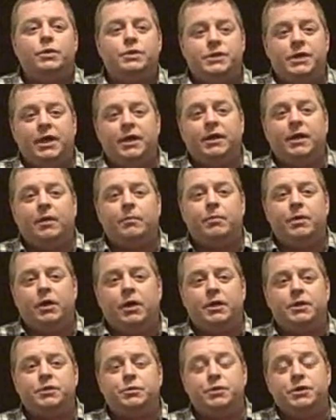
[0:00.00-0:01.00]
We're saying that
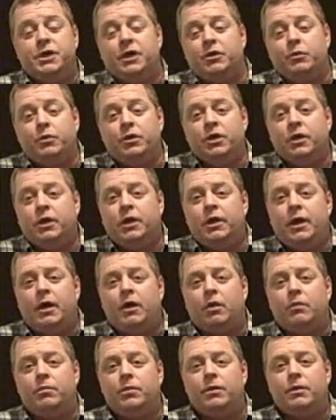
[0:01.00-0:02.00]
because we genuinely need
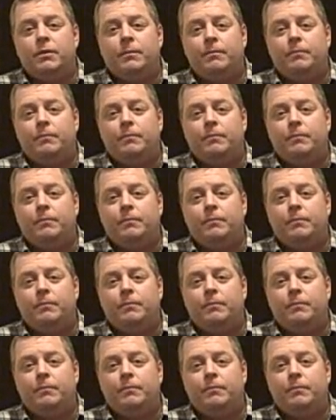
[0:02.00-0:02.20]
help.